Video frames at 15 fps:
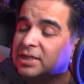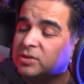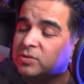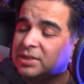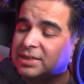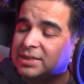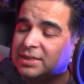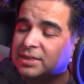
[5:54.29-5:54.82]

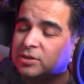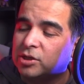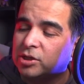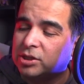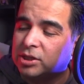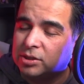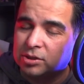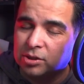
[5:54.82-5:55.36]
one's
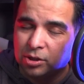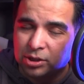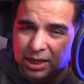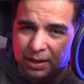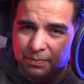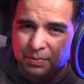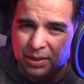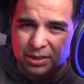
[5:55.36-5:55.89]
the
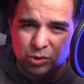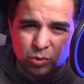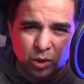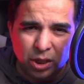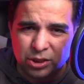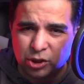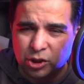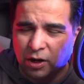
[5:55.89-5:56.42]
tip is
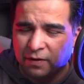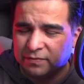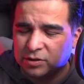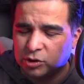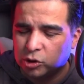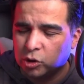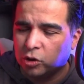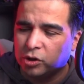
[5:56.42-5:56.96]
really soft,
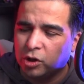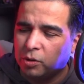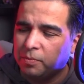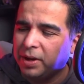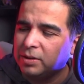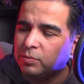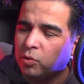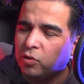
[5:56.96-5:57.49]
so they're
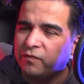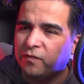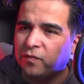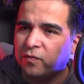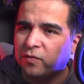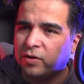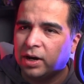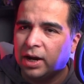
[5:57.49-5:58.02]
made more
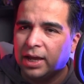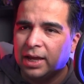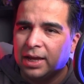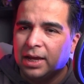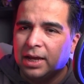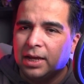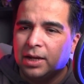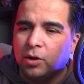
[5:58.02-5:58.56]
for,
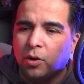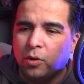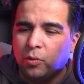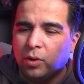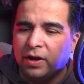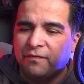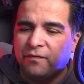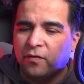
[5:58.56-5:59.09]
not
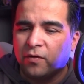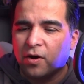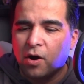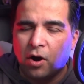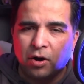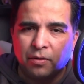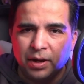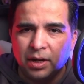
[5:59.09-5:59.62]
really for
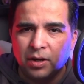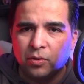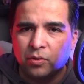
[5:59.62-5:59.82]
carving or